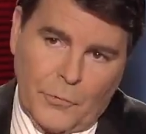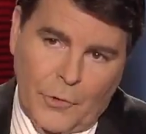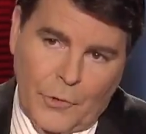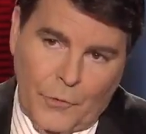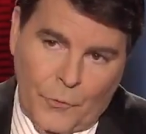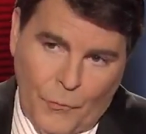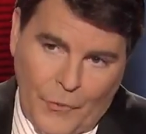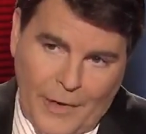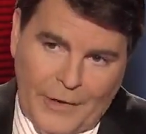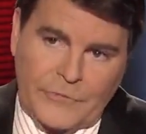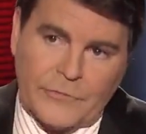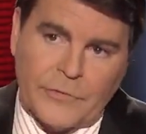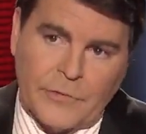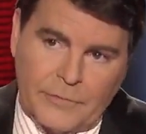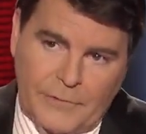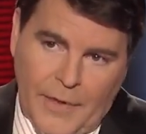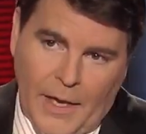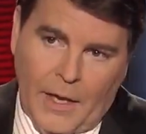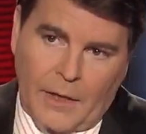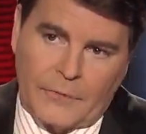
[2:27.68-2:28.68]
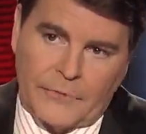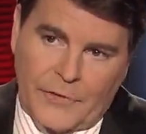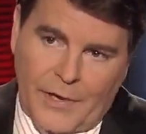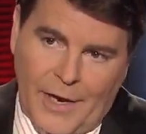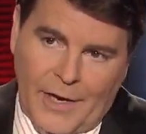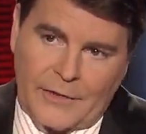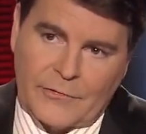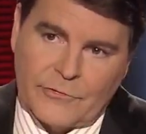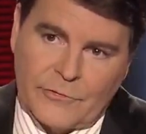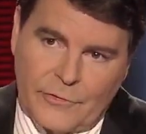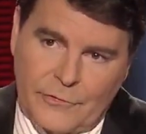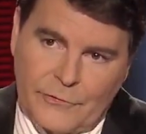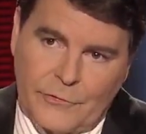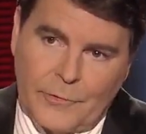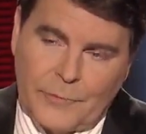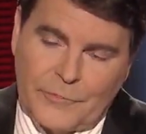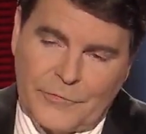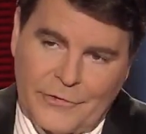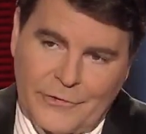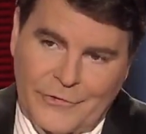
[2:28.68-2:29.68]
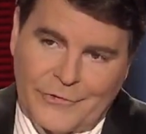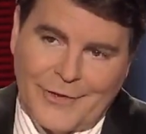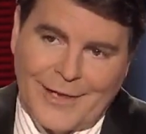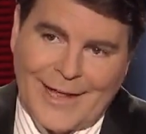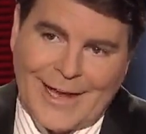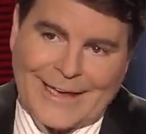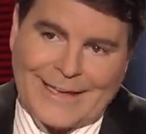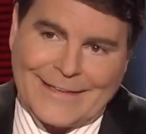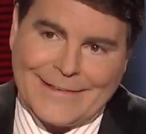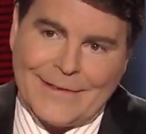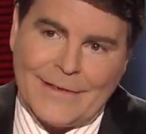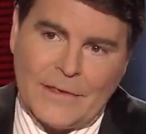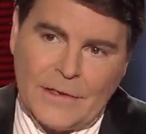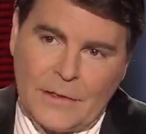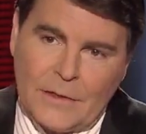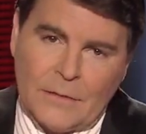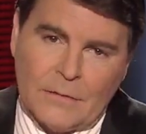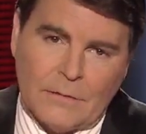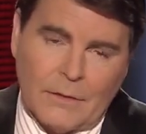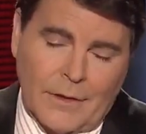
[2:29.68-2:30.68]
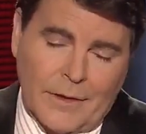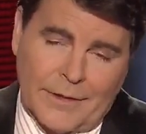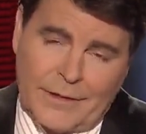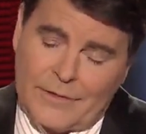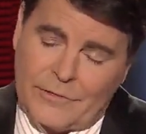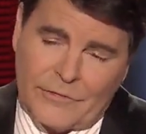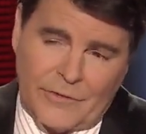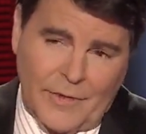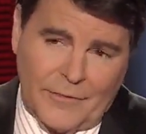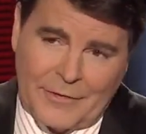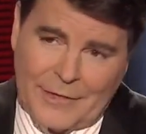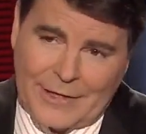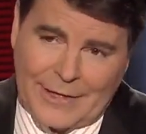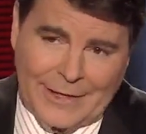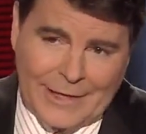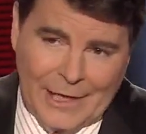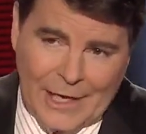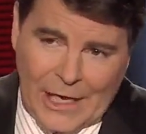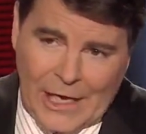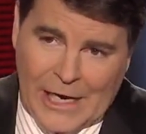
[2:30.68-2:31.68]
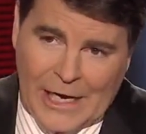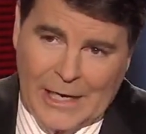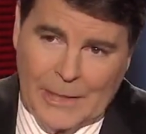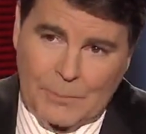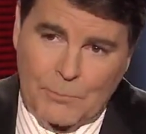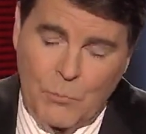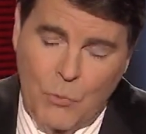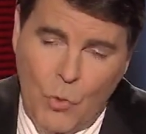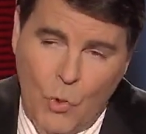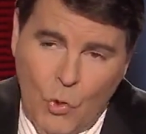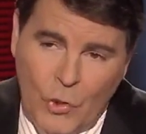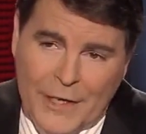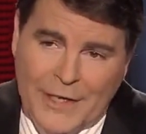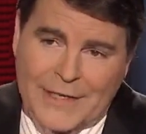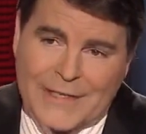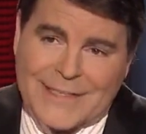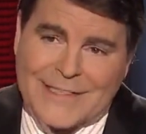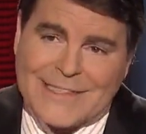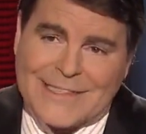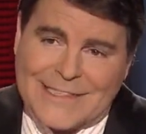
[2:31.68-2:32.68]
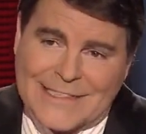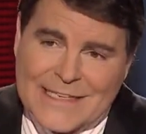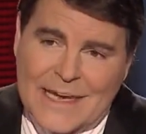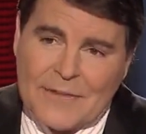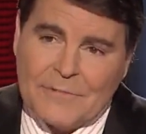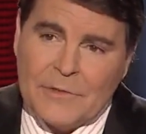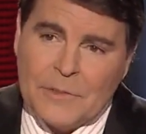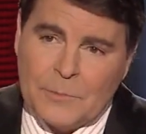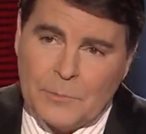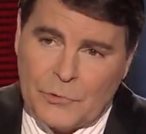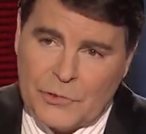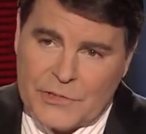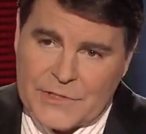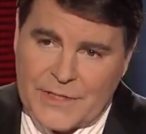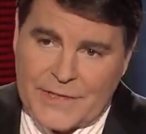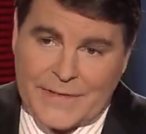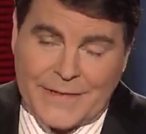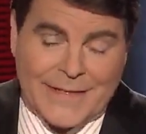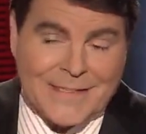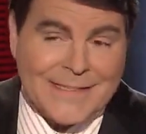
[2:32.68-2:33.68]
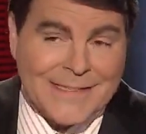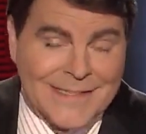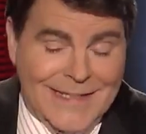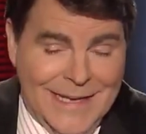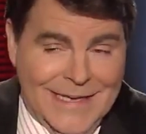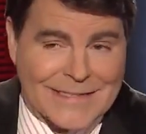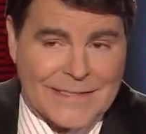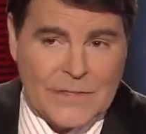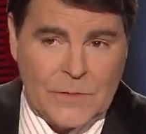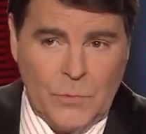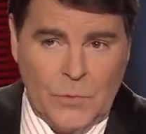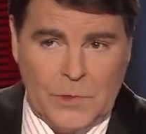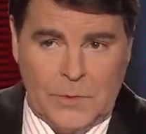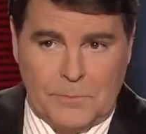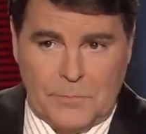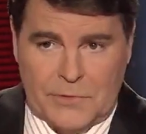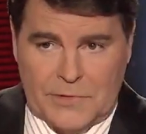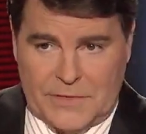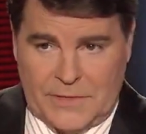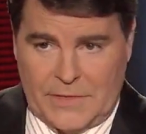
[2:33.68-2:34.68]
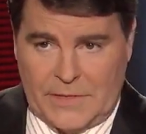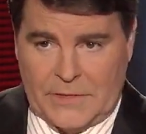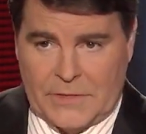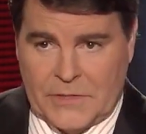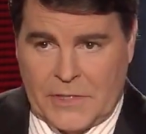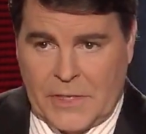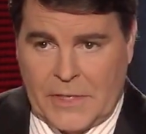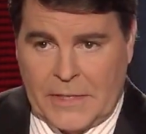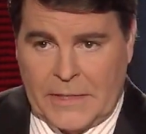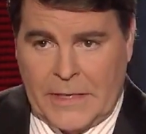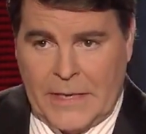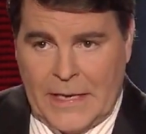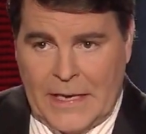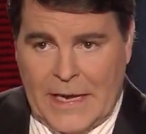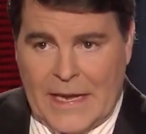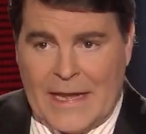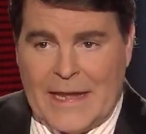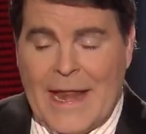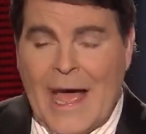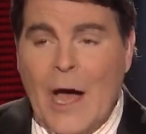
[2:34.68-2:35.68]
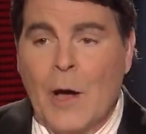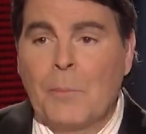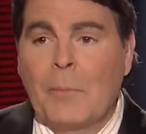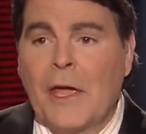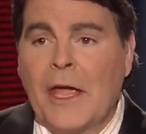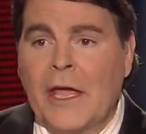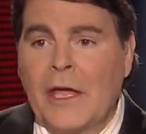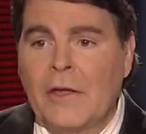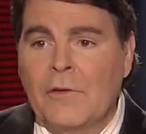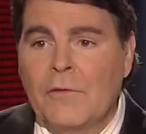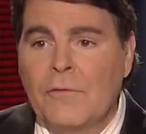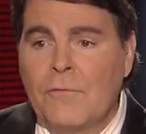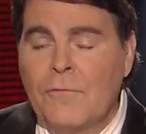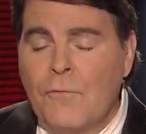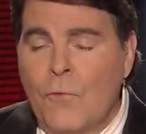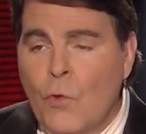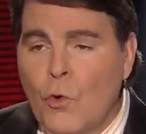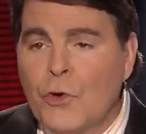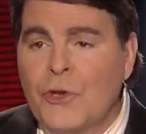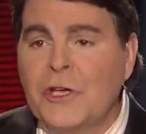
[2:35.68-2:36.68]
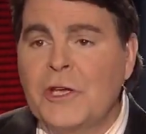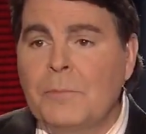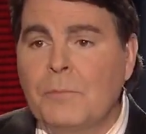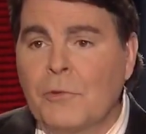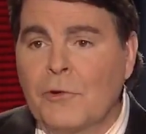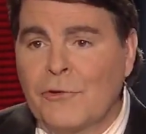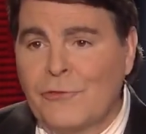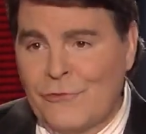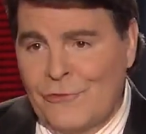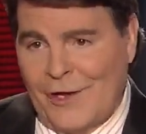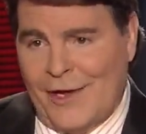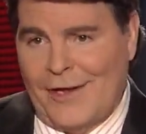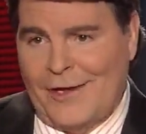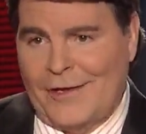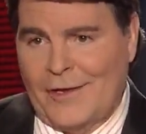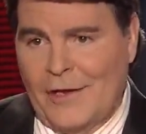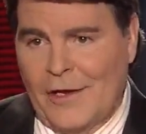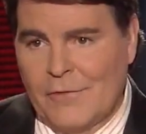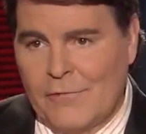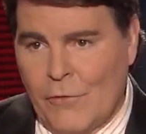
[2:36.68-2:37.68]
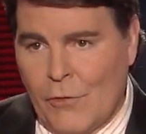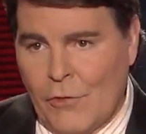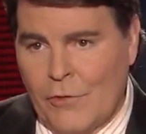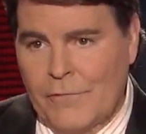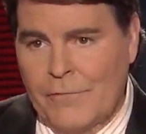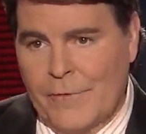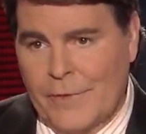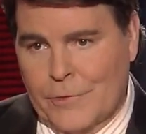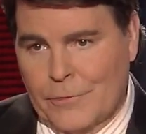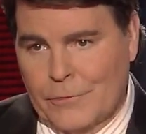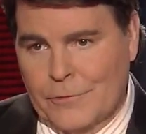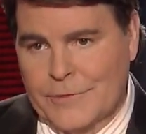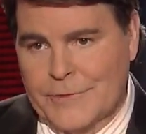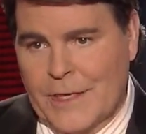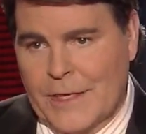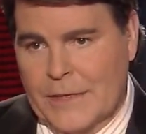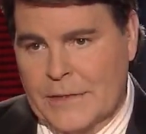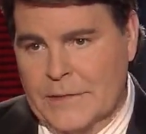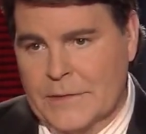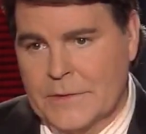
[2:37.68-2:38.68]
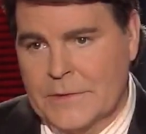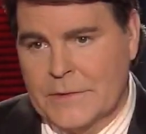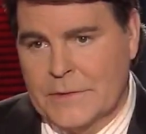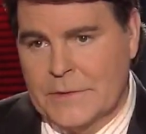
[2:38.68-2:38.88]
progressive now tax system since 79, 0.7%. That's less than 1%, John. Yeah. Now pay 40% of all federal taxes.